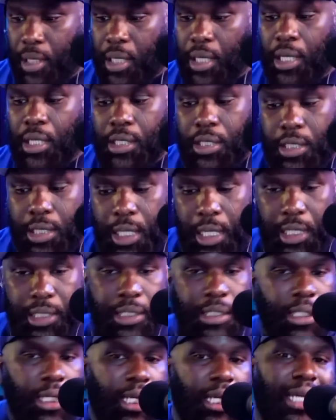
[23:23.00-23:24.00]

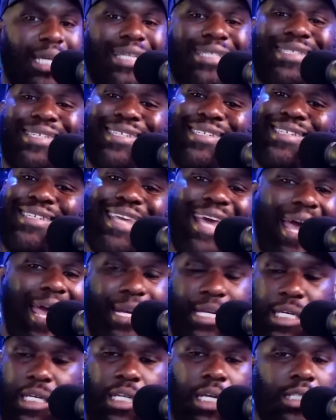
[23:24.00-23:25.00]
This isn't that.
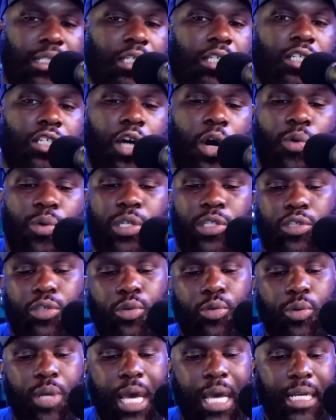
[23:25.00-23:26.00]
It doesn't go
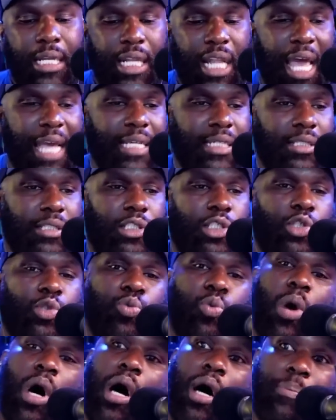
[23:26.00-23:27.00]
into that like
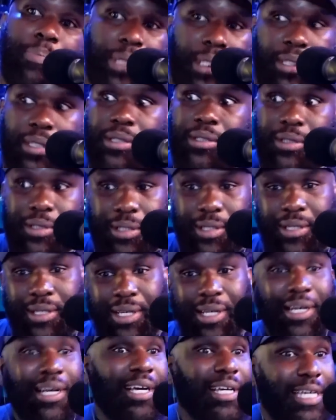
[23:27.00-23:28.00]
swamp
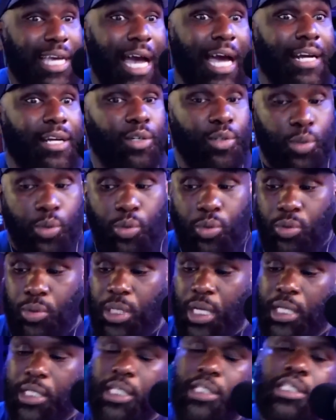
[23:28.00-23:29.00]
kind of oud.
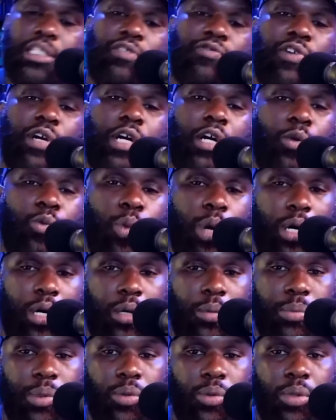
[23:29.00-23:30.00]
This is very
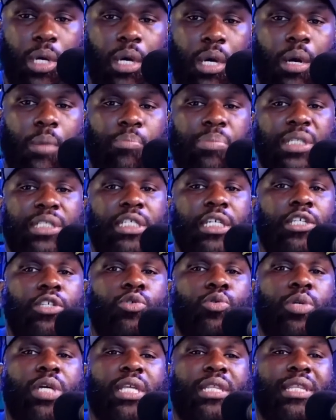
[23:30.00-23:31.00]
wearable, but then
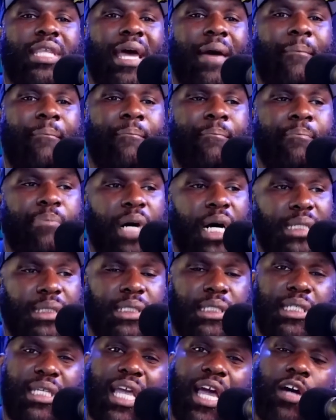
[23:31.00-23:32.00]
you get that
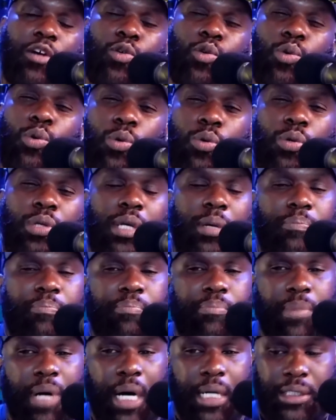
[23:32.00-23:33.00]
musk, that oud and
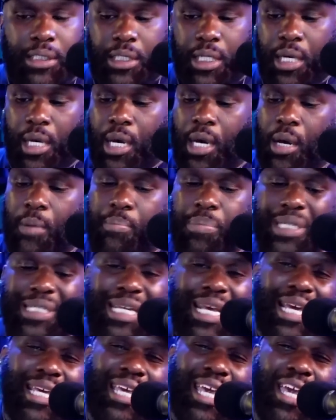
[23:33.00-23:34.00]
musk, but
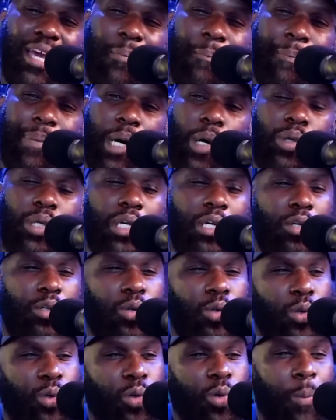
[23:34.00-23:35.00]
that Cambodian
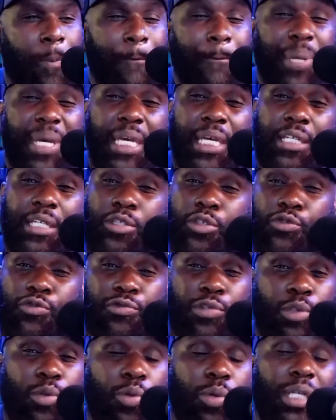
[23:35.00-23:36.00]
oud peeks
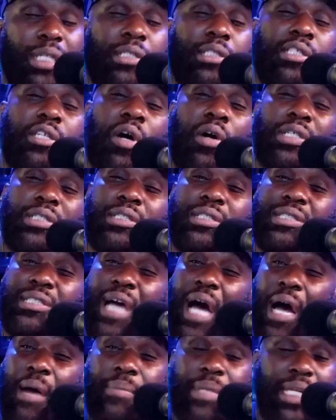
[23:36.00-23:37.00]
through and starts
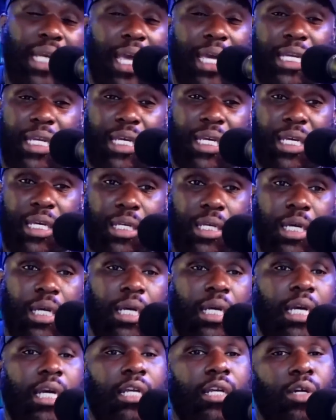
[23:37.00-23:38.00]
dominating it,
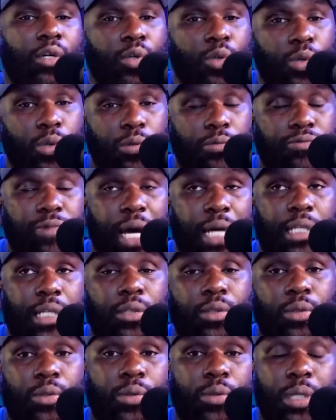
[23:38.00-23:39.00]
and the regular
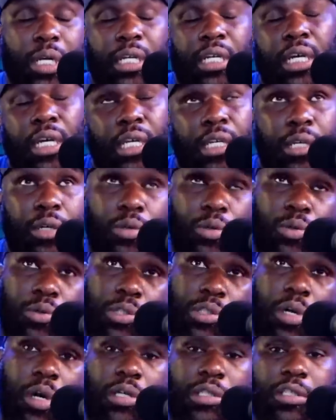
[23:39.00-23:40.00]
oud and the Indian oud
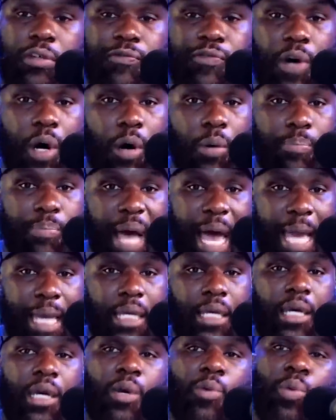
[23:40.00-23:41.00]
starts to fall back.
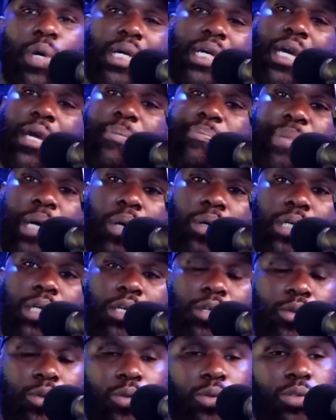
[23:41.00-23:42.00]
With
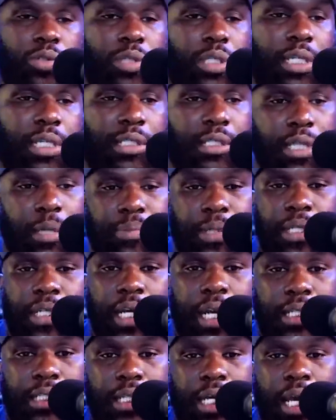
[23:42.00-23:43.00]
Cambodian oud, you get something
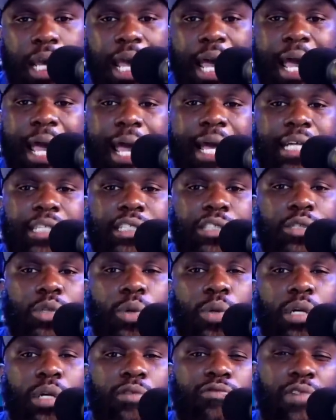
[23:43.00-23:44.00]
that has
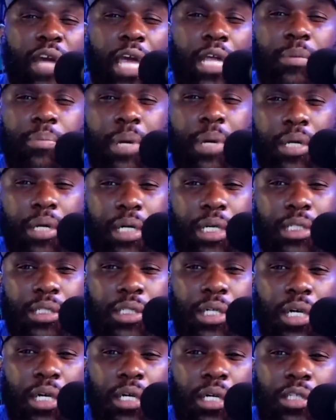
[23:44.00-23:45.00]
sort of red berries.
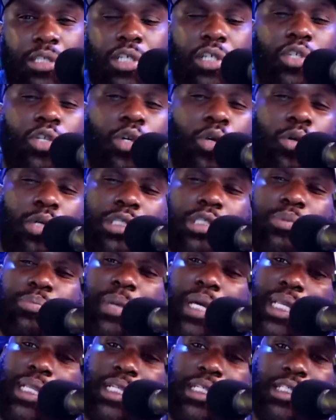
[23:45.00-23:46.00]
So you will
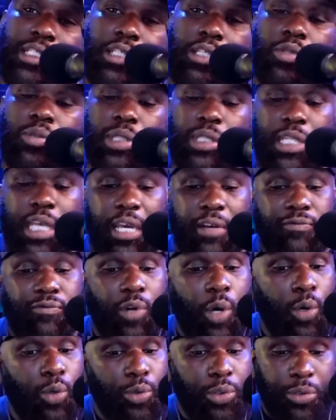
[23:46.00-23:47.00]
smell this and you will think
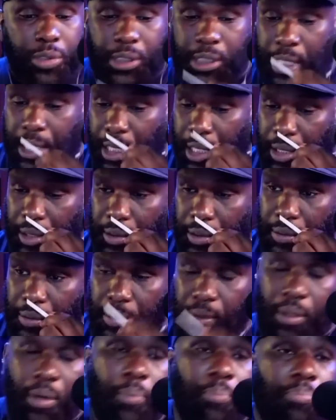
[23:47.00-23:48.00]
roses in here,
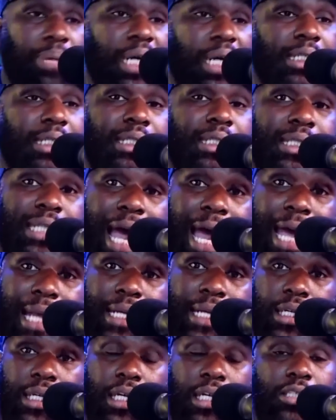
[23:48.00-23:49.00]
but it's not.
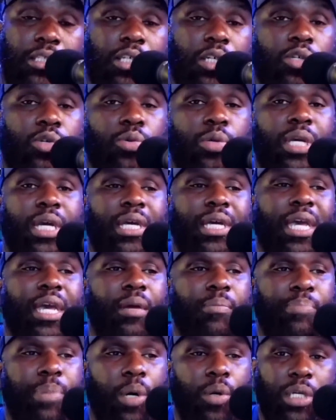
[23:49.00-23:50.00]
So you get
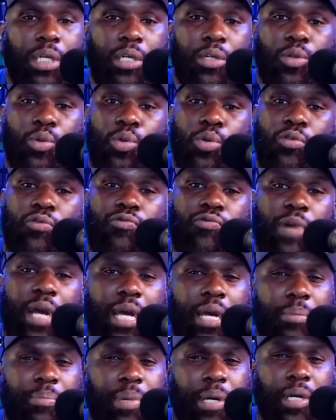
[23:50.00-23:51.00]
Cambodian oud,
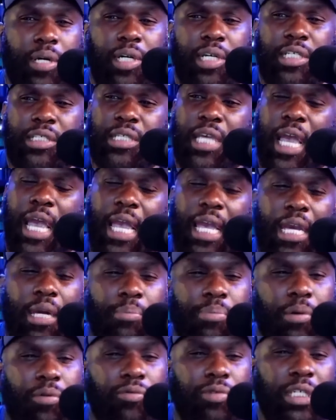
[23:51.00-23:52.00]
red berries,
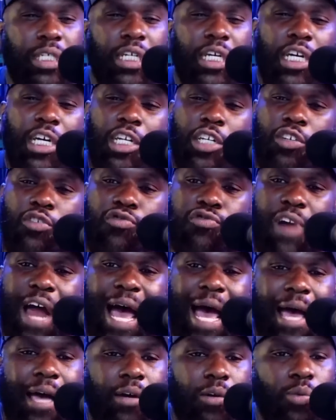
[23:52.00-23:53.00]
ambery,
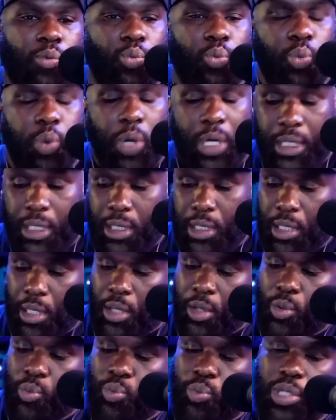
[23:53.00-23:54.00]
dry, woody.
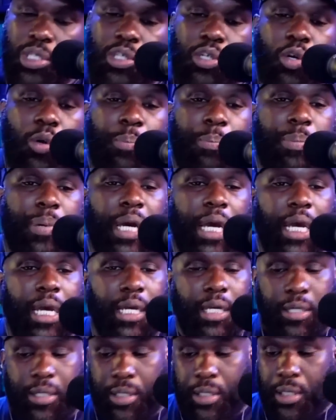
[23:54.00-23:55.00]
When you
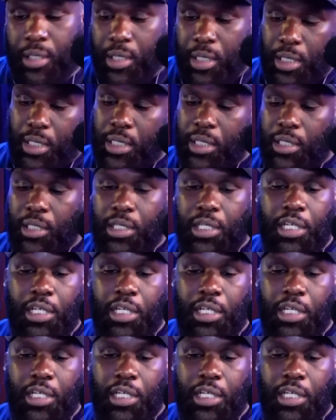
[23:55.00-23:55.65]
pair this